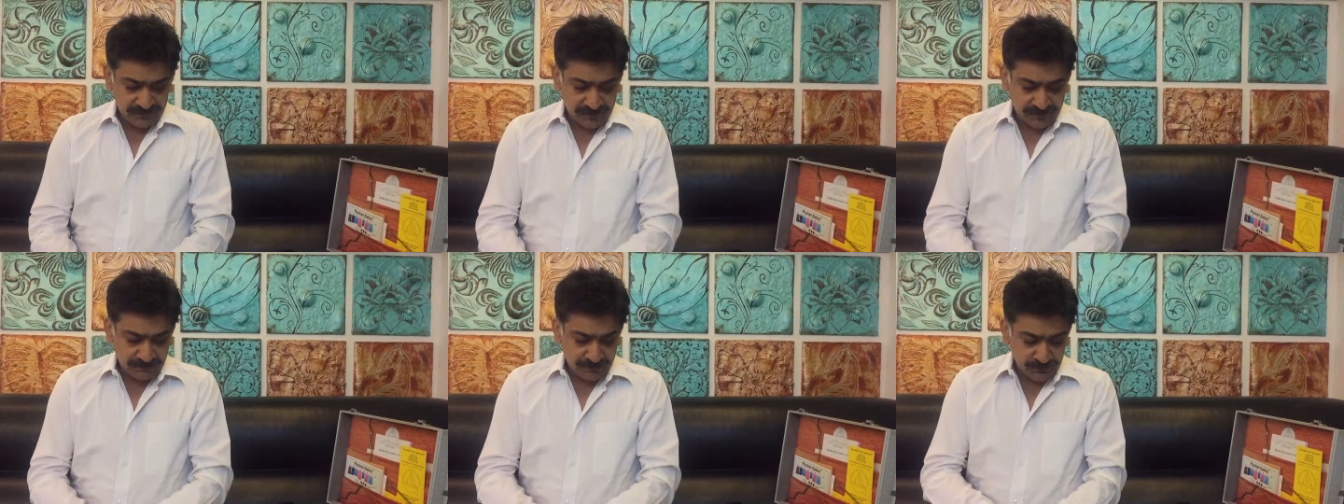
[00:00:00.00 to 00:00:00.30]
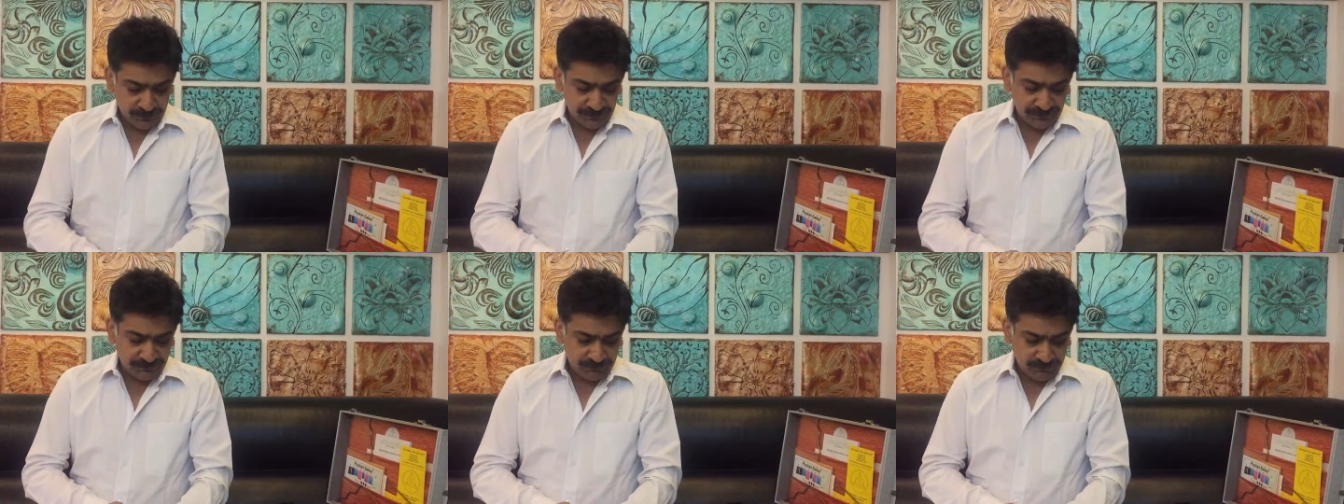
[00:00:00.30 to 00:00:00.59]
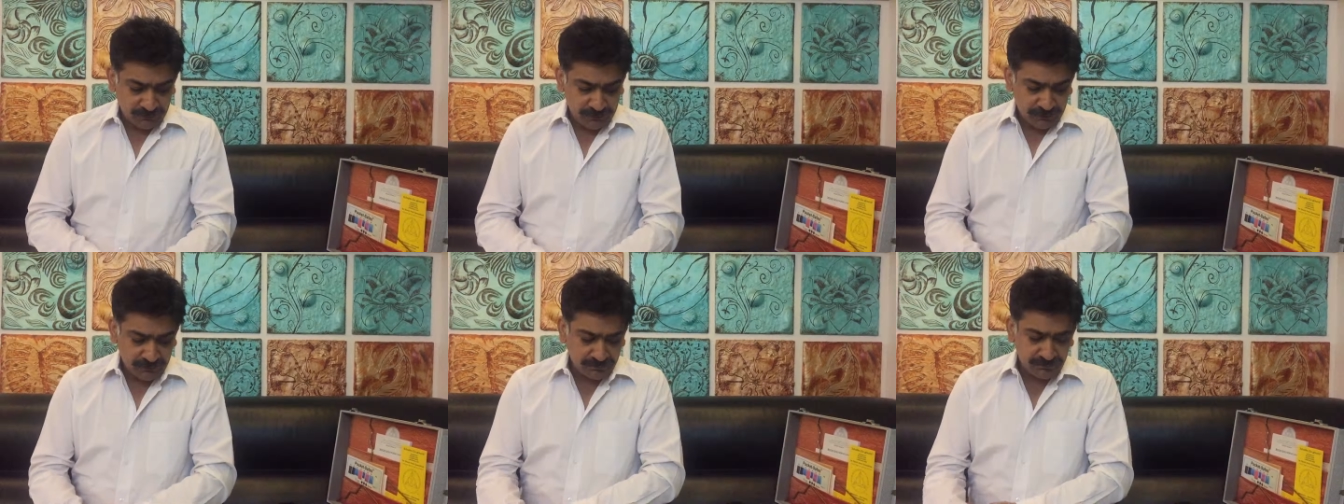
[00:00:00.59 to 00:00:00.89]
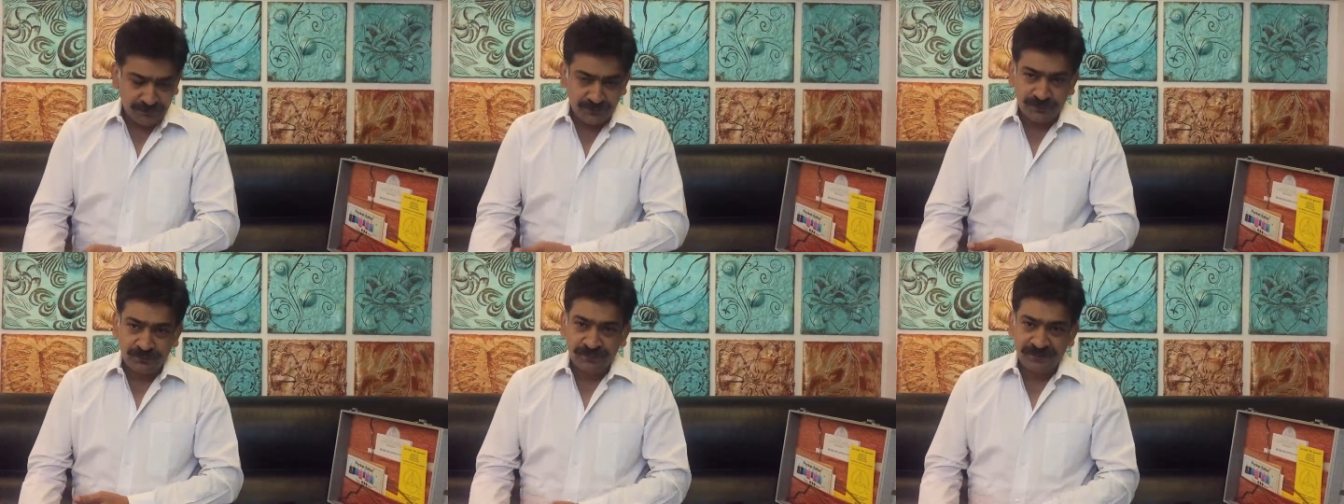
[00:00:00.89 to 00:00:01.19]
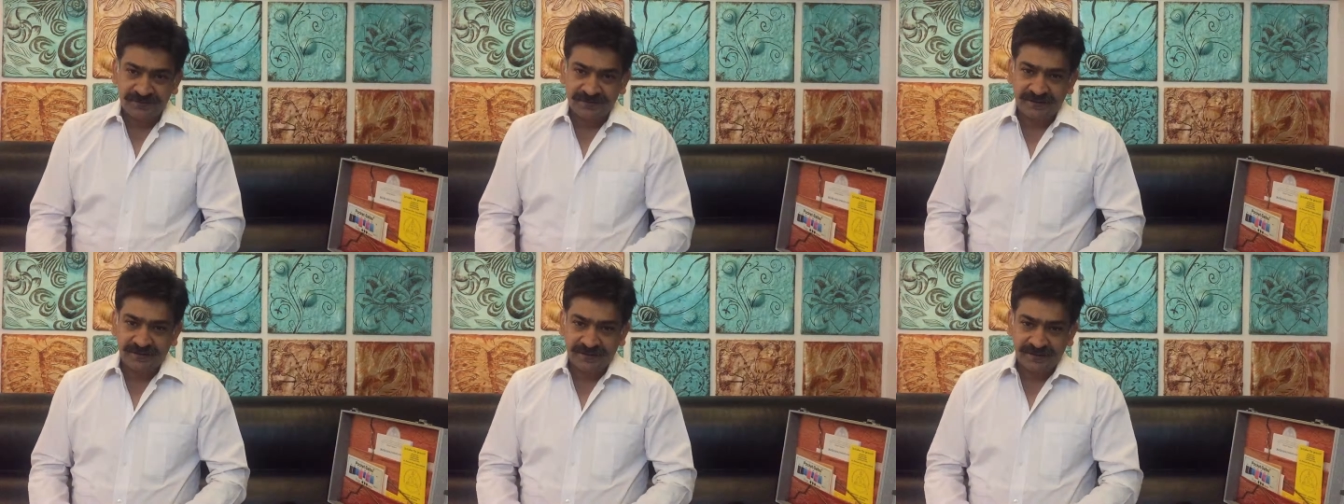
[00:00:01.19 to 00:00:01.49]
reports from
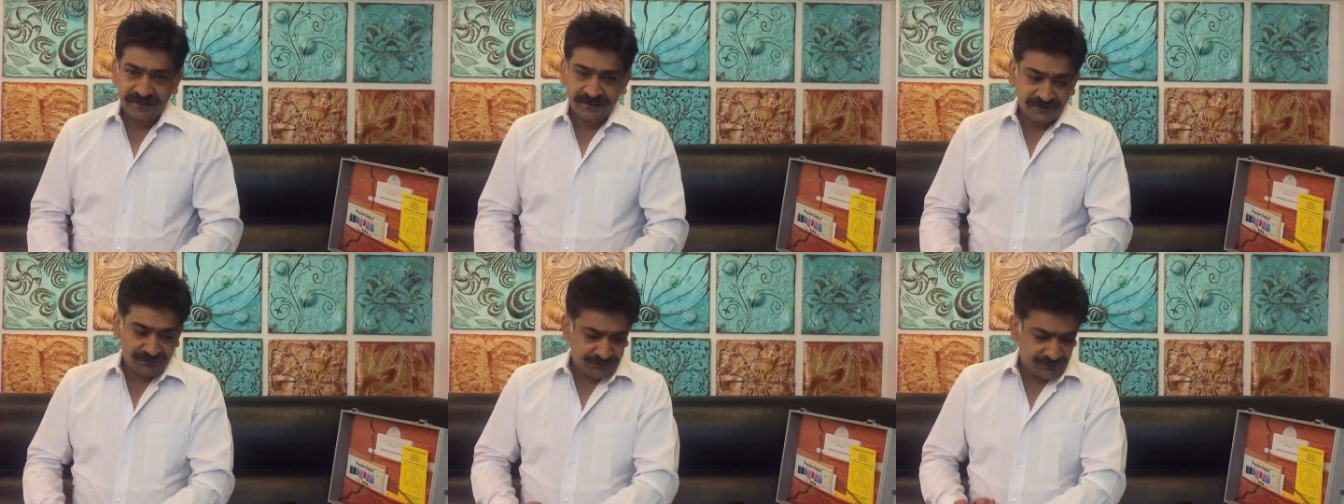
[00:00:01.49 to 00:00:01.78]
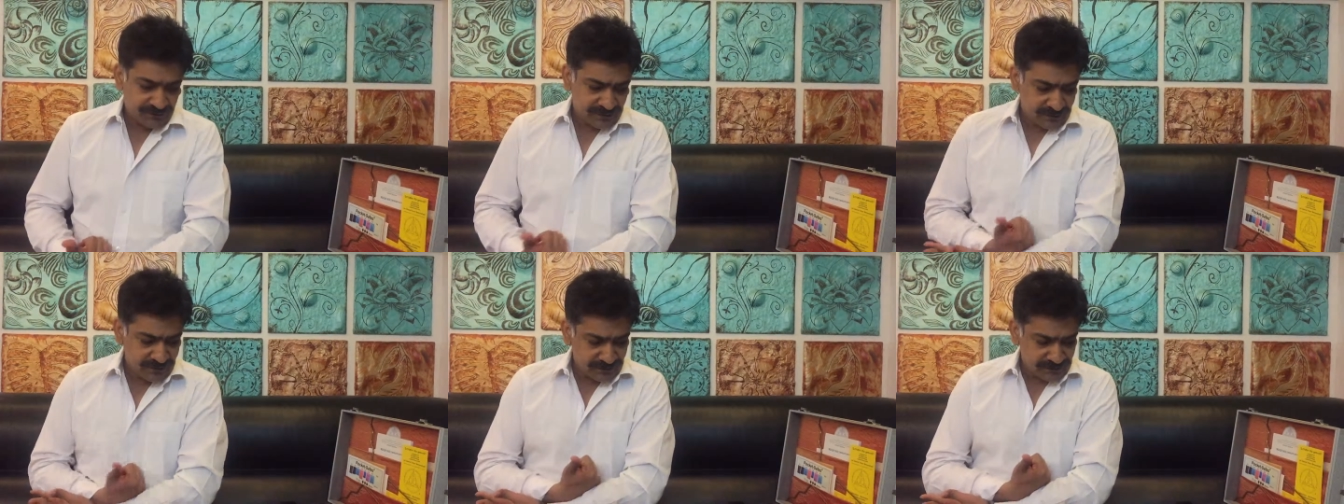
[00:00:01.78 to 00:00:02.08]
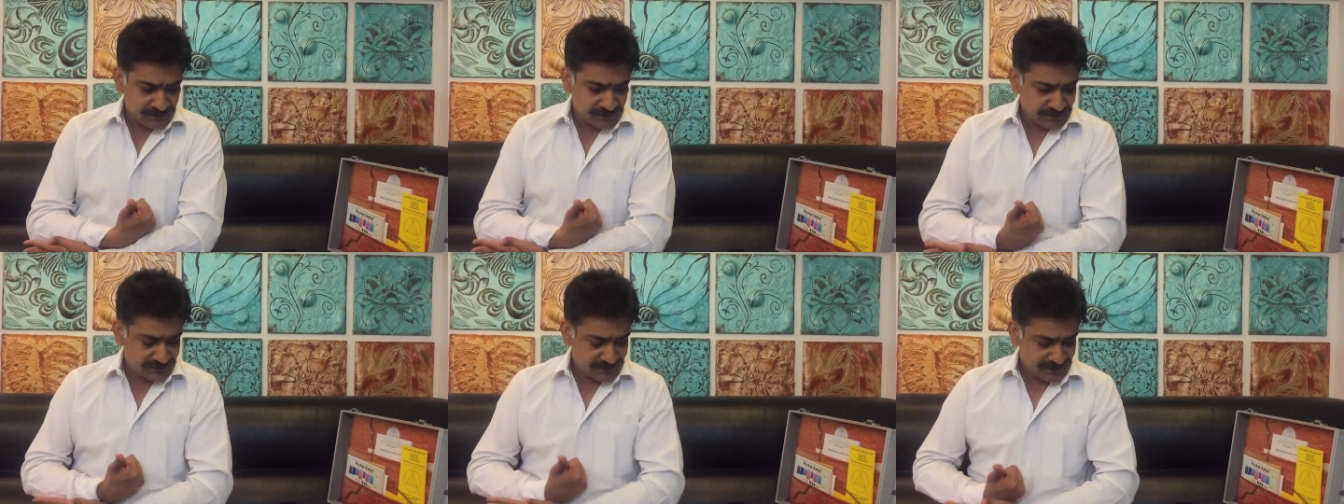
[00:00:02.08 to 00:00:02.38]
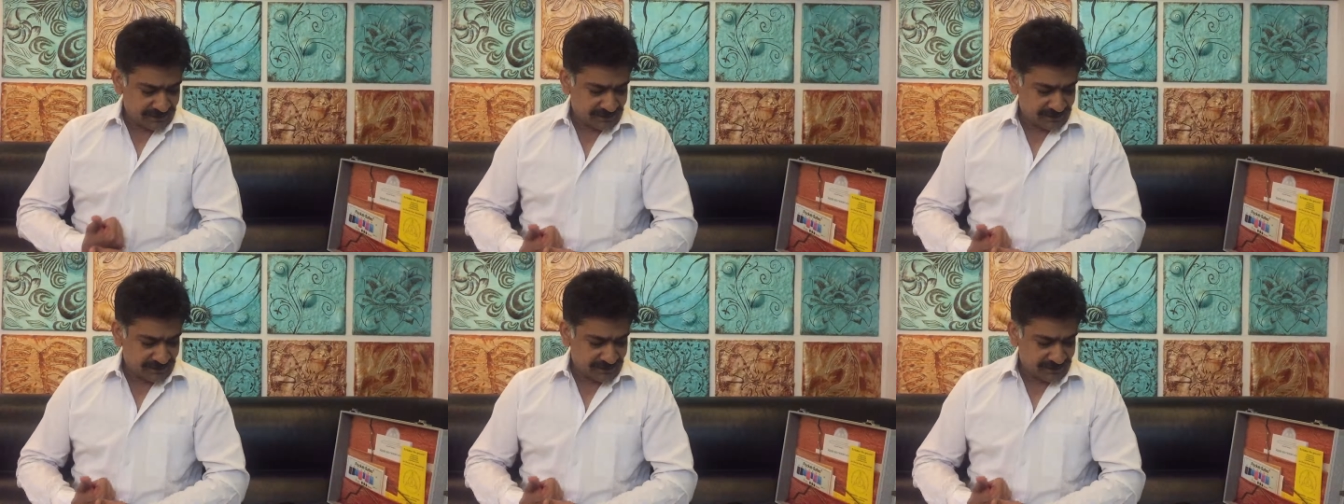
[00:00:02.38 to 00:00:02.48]
USA, Sweden